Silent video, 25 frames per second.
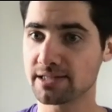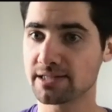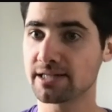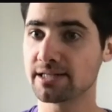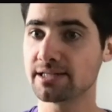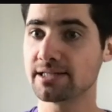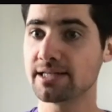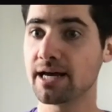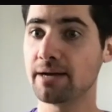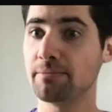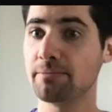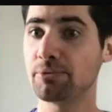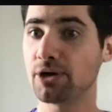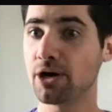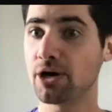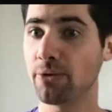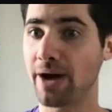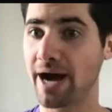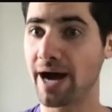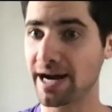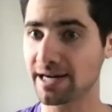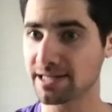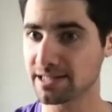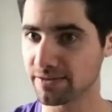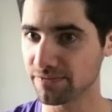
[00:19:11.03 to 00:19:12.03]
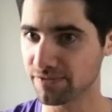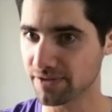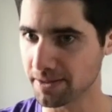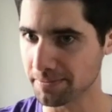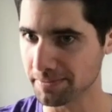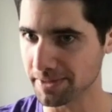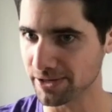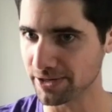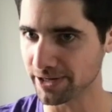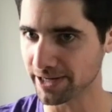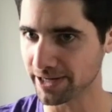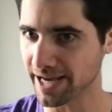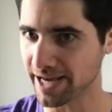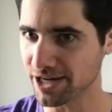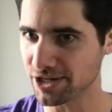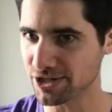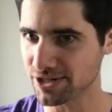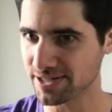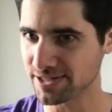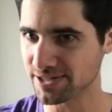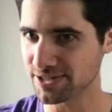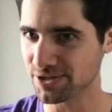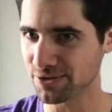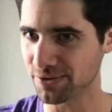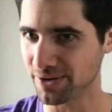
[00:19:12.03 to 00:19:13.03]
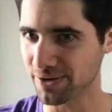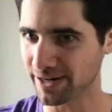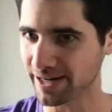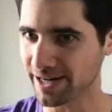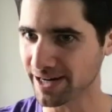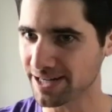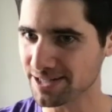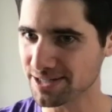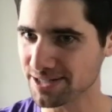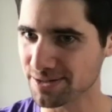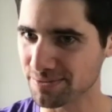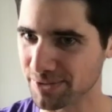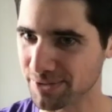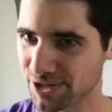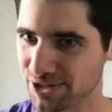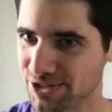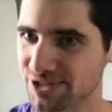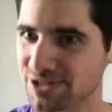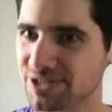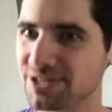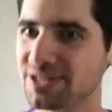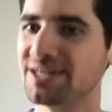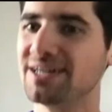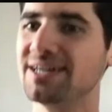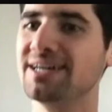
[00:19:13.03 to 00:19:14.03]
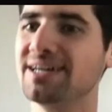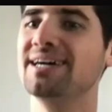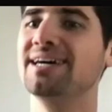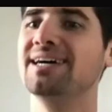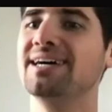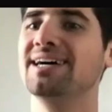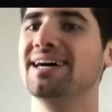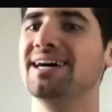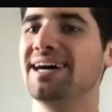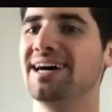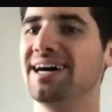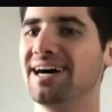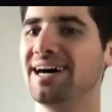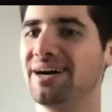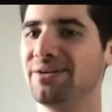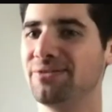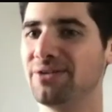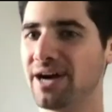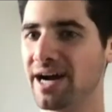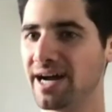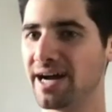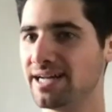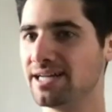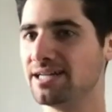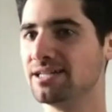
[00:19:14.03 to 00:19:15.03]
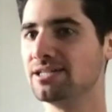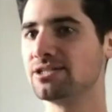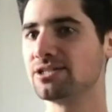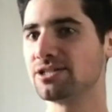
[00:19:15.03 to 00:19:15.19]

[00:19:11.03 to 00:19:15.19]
to send proactive communications to our customers, right?